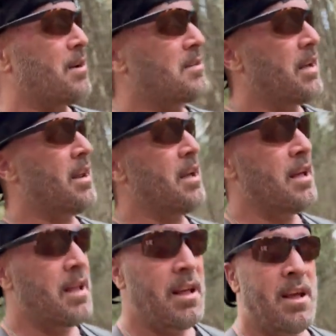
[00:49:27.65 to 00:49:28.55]
say,
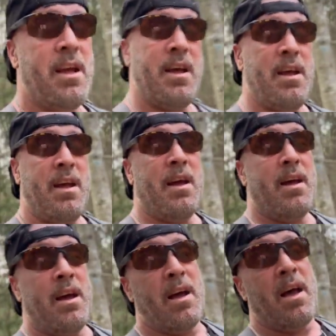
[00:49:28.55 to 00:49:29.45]

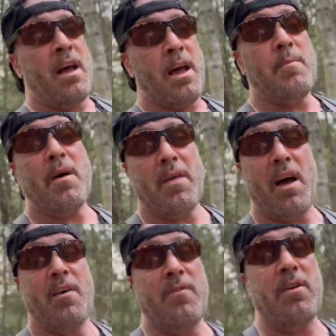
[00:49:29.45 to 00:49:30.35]
hey, mother
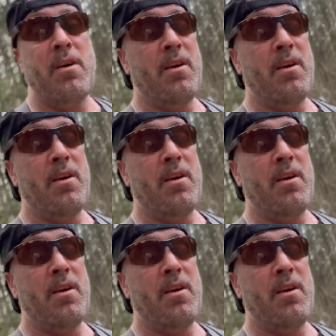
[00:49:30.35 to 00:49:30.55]
effer,